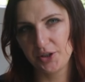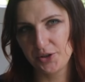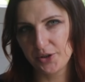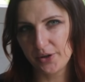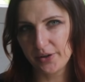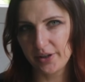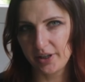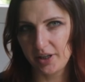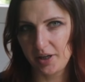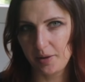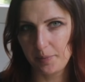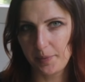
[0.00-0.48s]

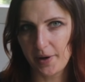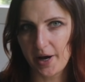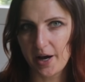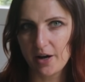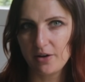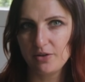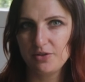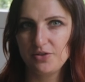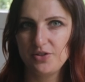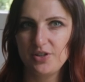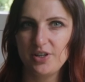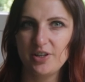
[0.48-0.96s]
talking
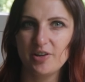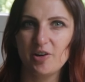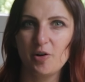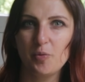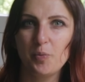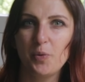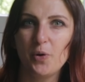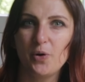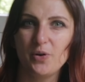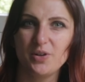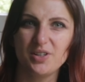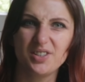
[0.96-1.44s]
about
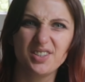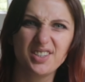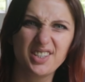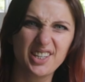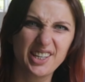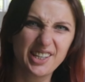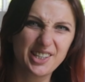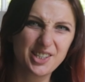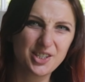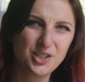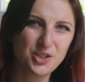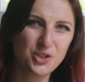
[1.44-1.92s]

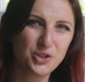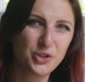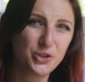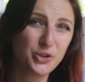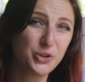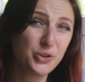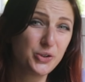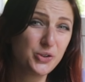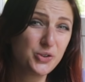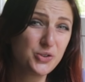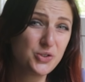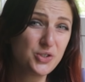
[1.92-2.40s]
0.6
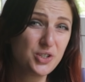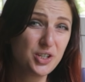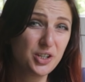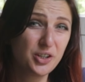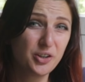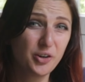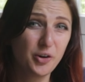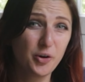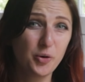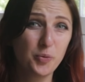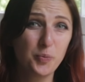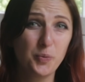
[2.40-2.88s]
to
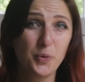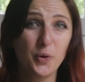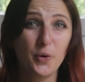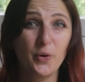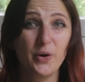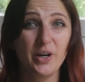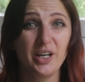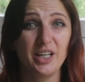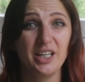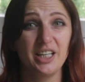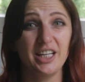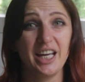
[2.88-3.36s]

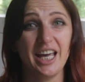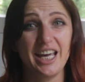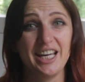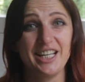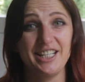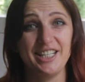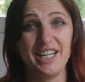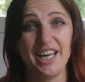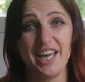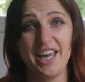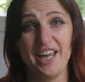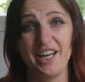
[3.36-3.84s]

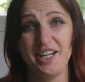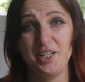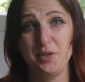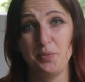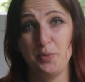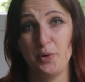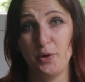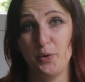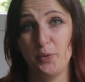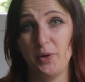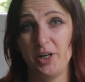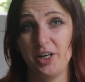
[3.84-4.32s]

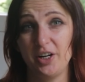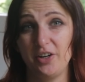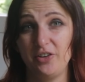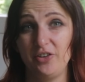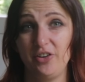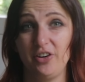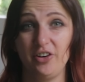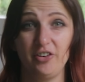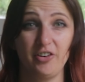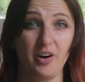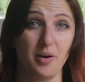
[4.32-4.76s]
0.88 per 100